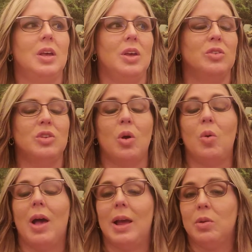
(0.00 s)
So
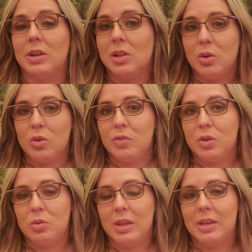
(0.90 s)
I will include a
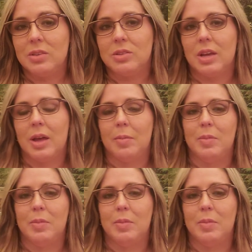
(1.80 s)
few links um,